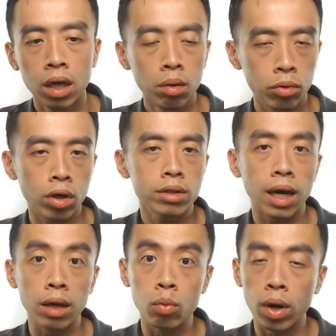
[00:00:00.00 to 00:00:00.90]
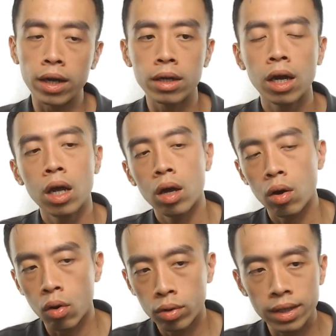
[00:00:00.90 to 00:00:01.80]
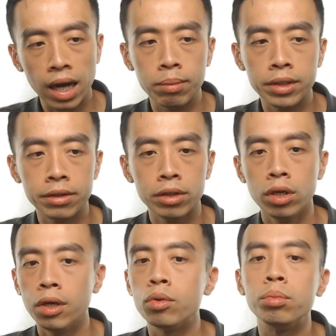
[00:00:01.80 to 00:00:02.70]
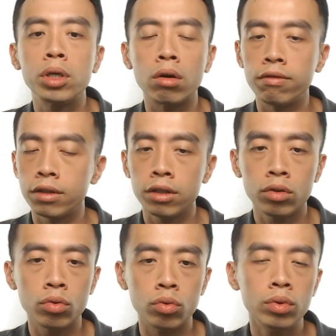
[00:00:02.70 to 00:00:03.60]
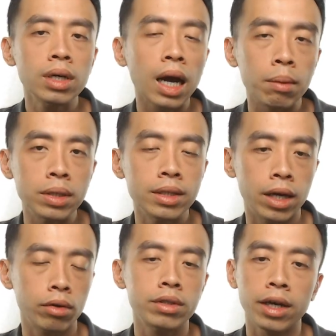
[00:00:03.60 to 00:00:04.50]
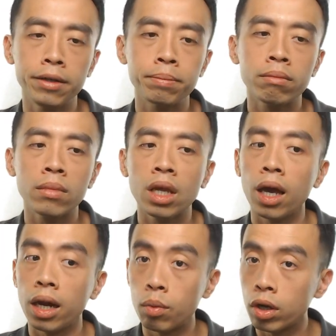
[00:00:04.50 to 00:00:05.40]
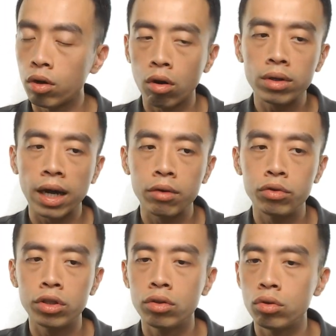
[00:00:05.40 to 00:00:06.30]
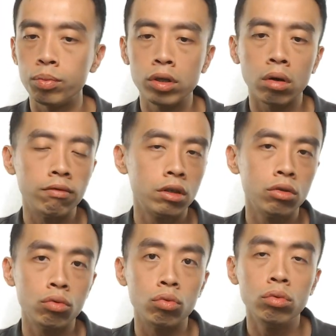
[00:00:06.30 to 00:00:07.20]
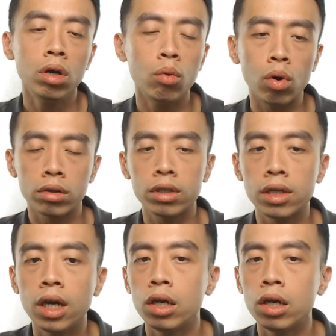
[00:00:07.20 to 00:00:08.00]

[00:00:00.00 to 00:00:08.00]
because I want all the carbon to be converted to carbon dioxide and I want all the hydrogen to be converted to water.